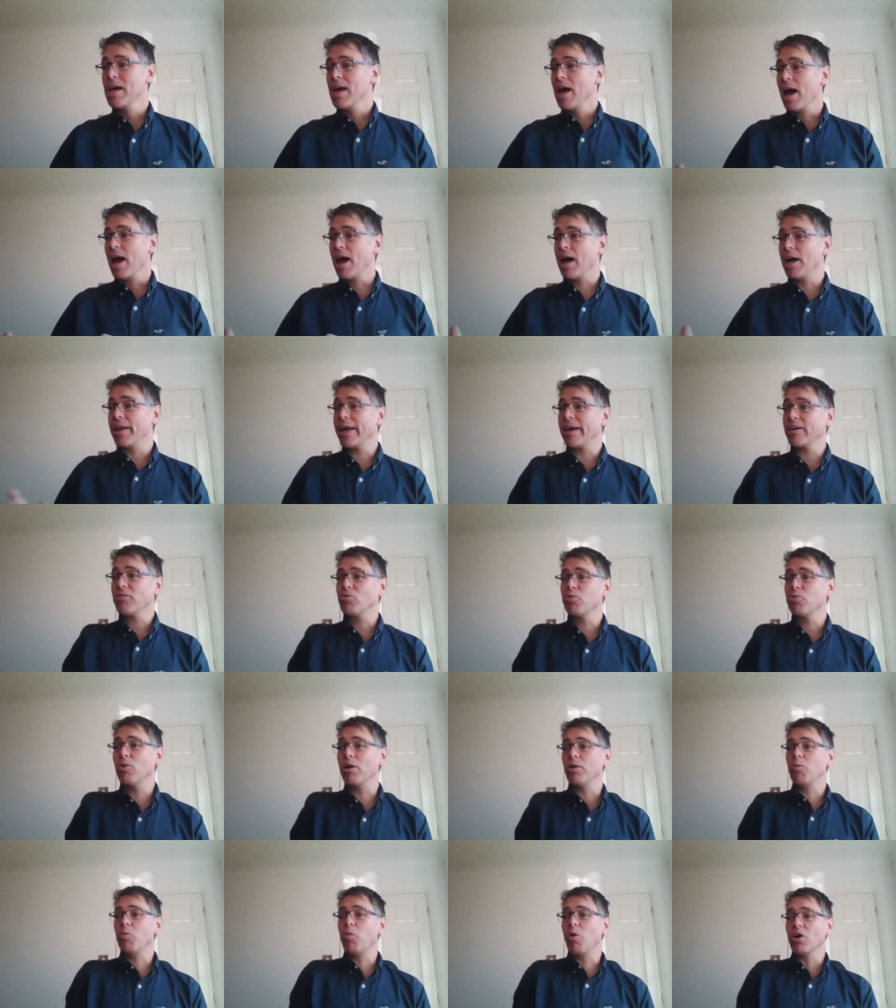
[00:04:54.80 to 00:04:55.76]
Uh, next
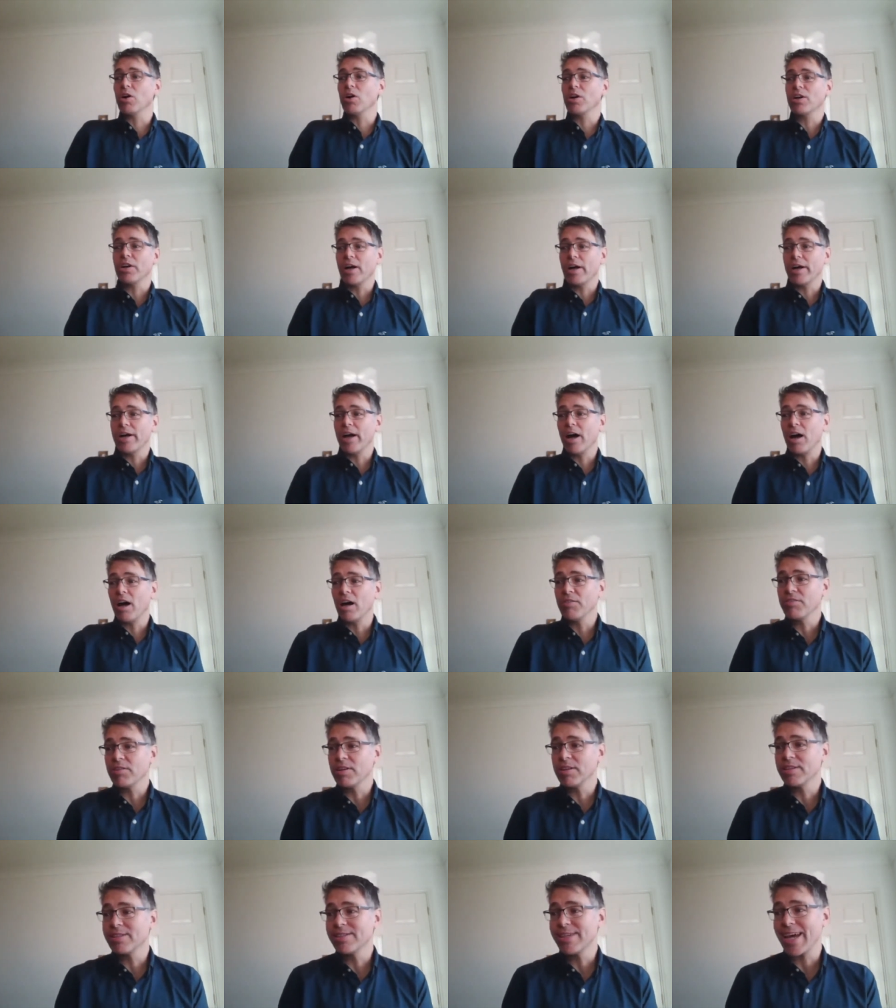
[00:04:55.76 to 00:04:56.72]
one. What can I
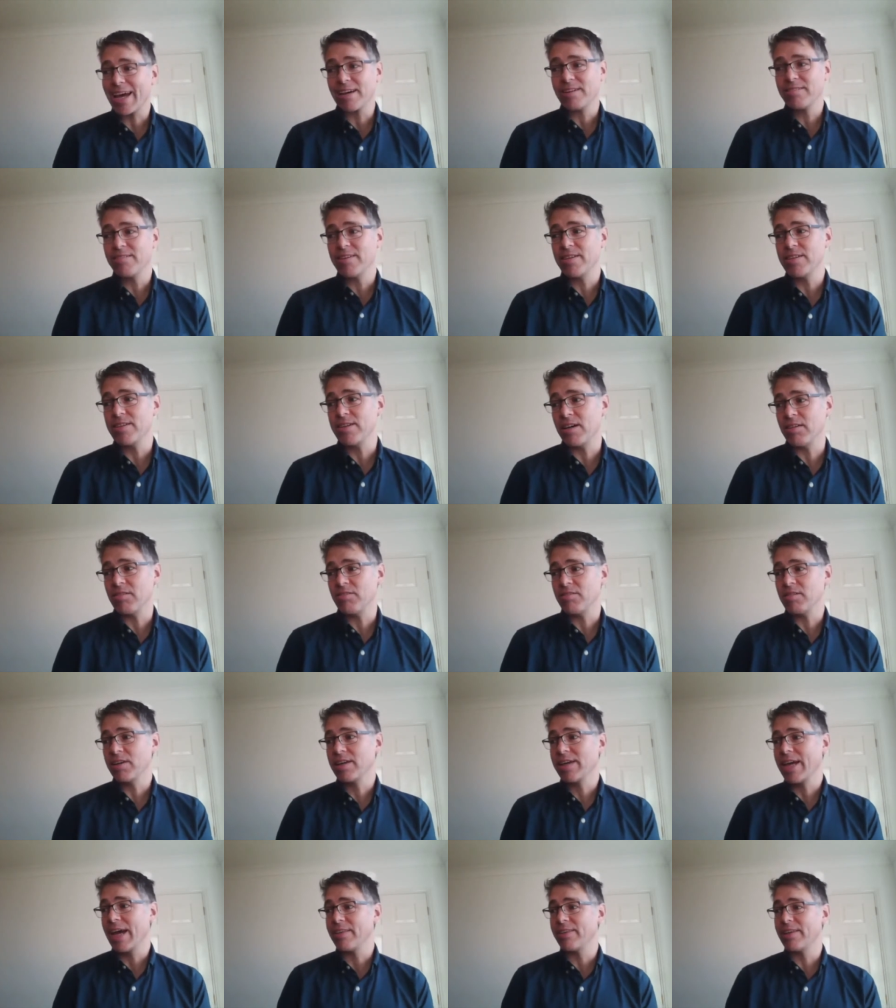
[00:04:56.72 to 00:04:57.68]
ask a taxi dancer?
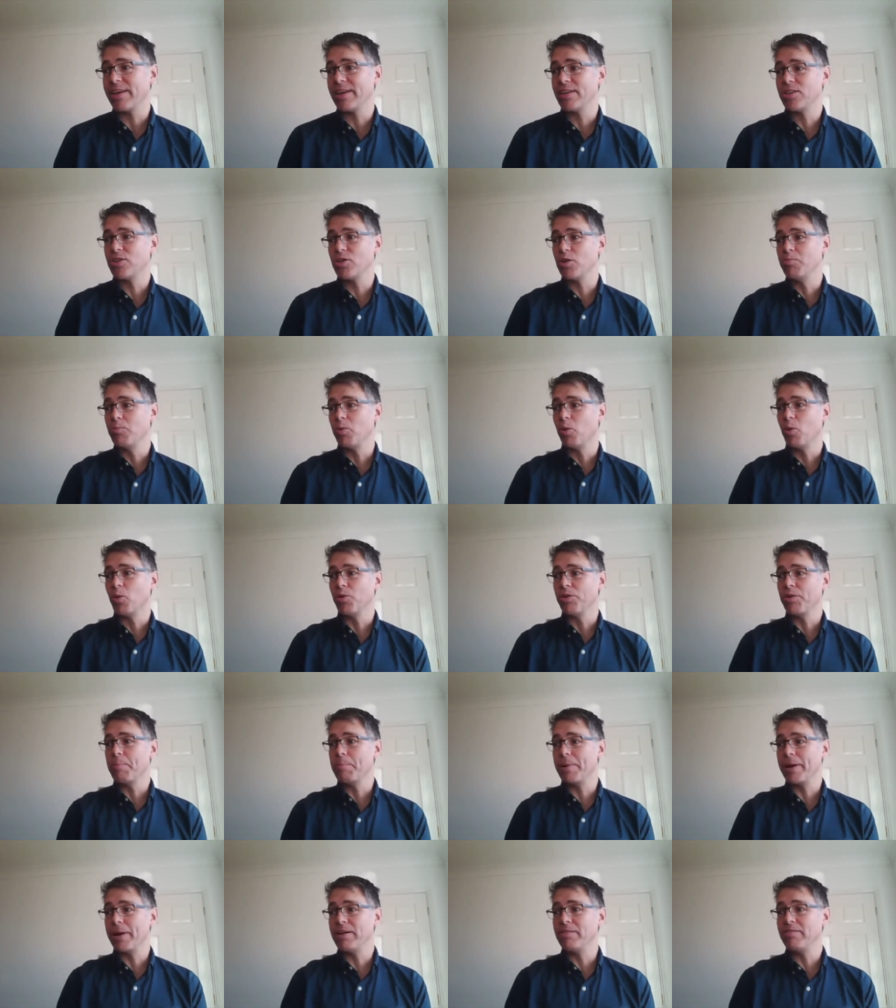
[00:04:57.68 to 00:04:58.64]
Can they do more than
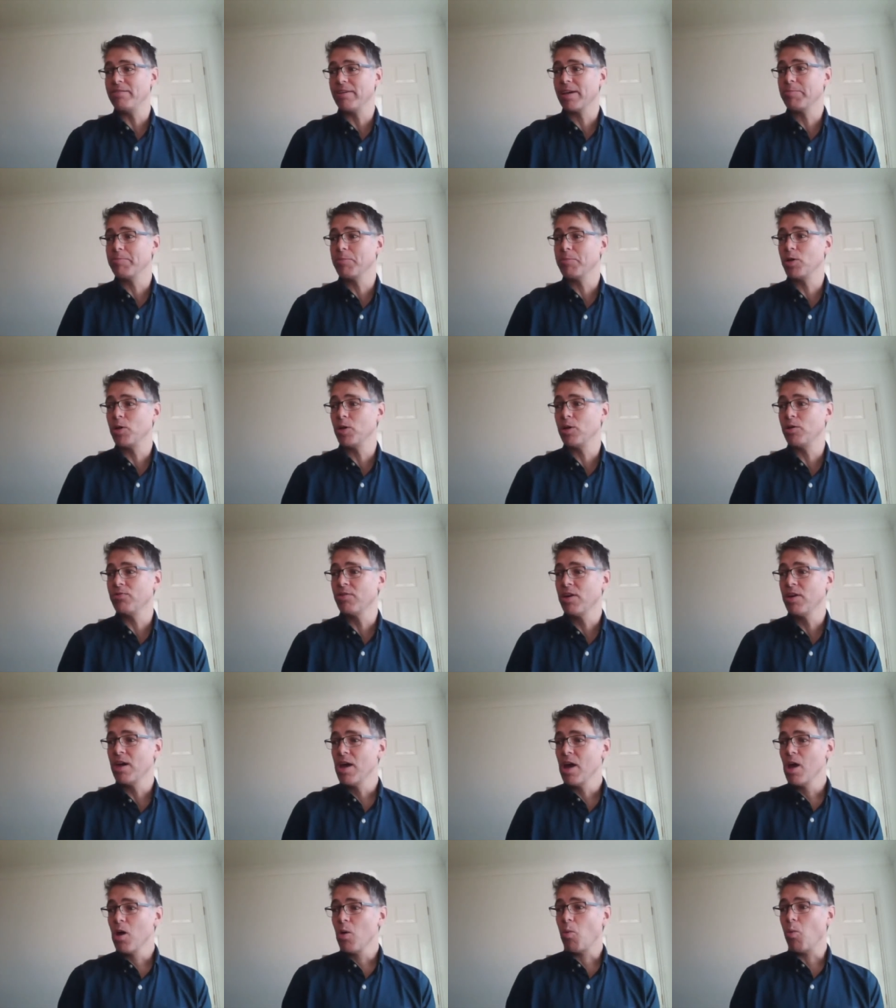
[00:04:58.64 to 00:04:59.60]
basic moves?
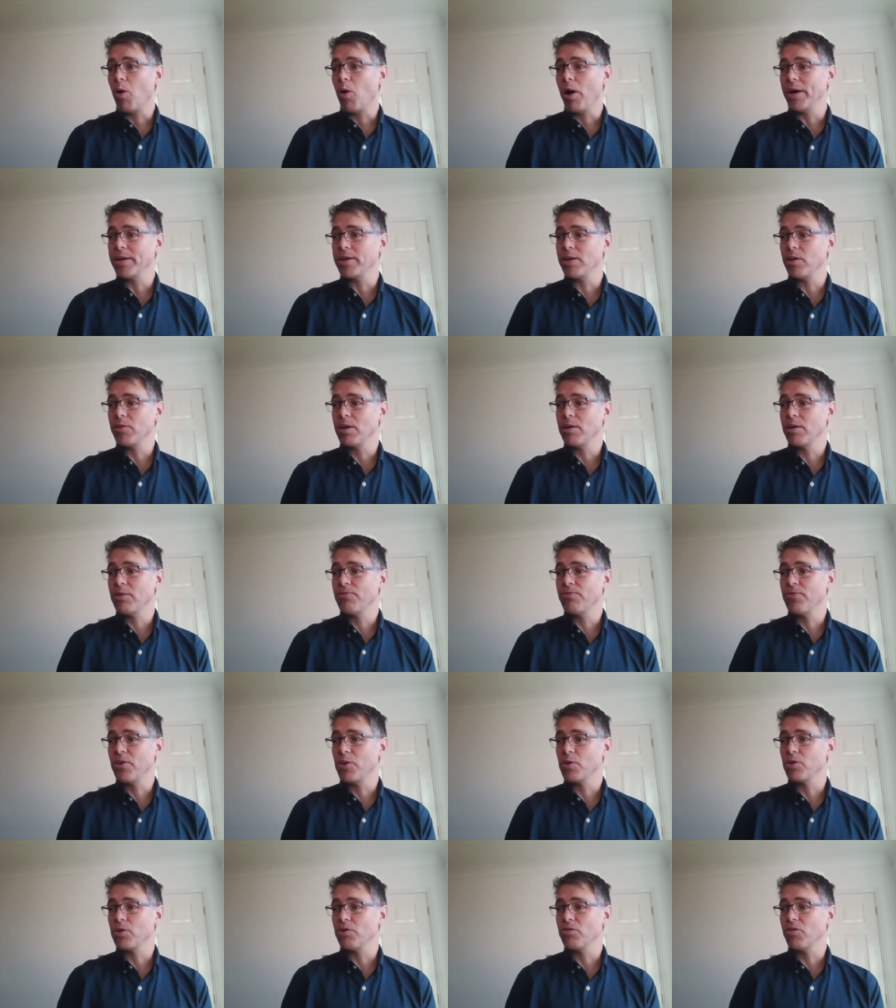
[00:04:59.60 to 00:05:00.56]
Why don't they
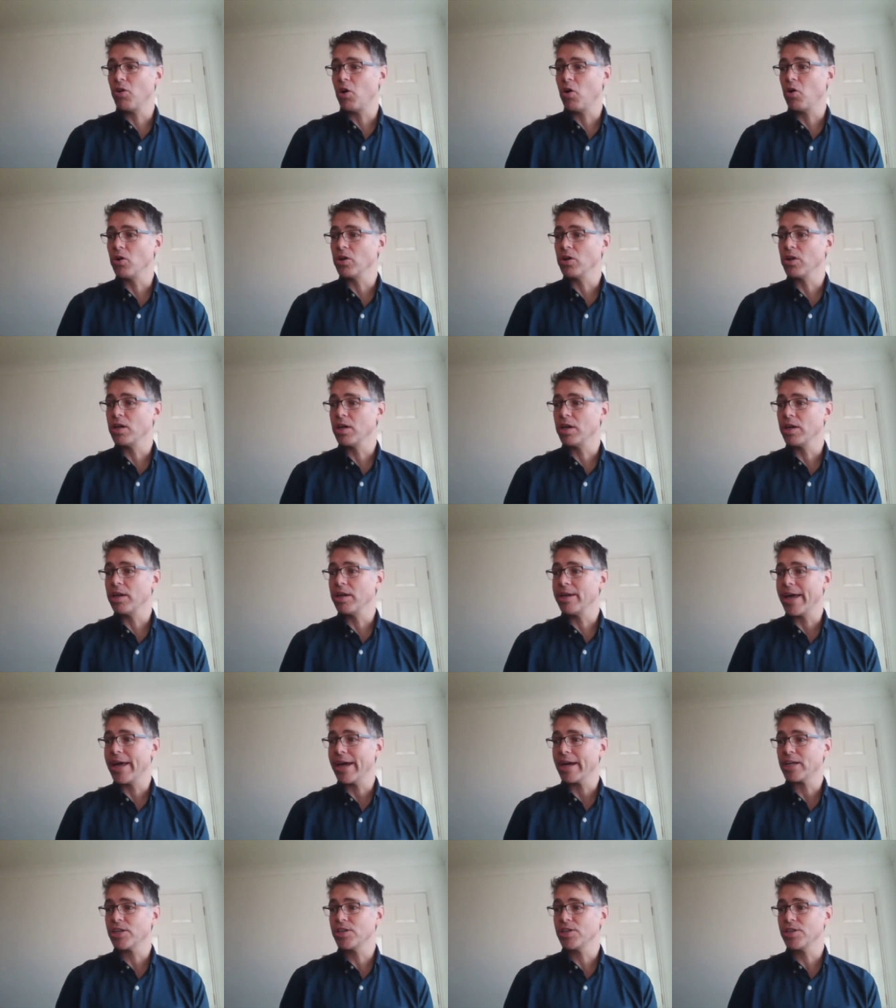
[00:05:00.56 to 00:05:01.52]
focus on
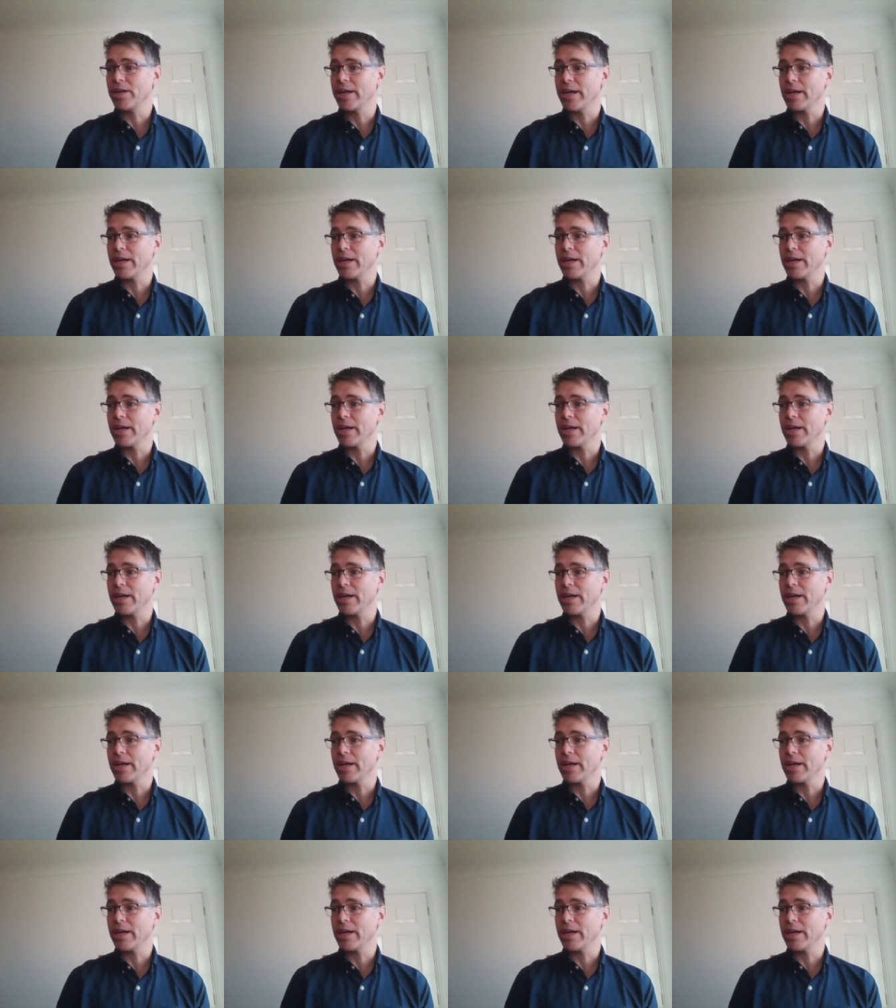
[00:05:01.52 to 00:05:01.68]
connection